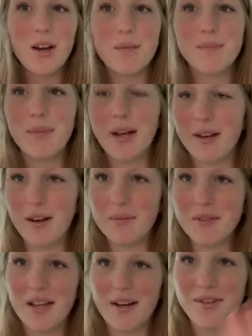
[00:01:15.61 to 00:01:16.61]
my
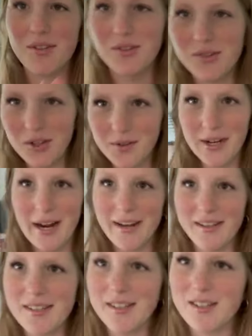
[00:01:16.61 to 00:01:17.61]
grandma's house is so
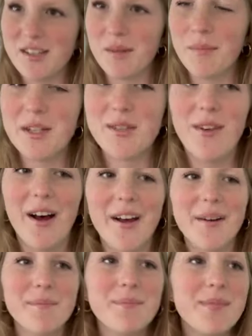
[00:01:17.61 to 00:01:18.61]
nice. It's so much
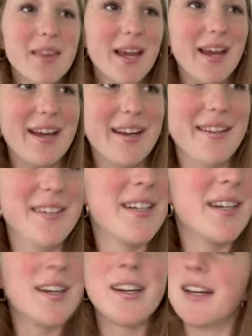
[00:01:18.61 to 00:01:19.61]
fun, and
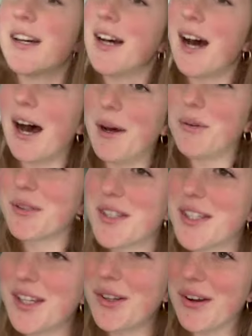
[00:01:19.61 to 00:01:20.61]
I will
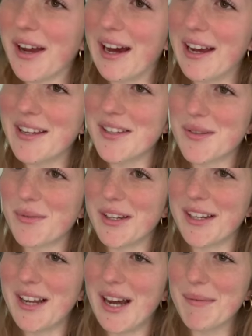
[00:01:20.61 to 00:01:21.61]
see you guys
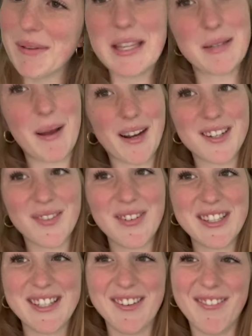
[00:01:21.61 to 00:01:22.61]
when I'm at the Spectrum with
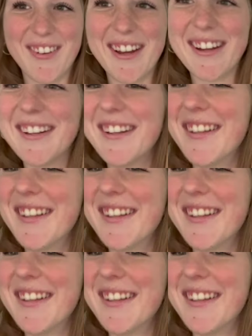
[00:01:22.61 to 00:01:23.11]
Sophia.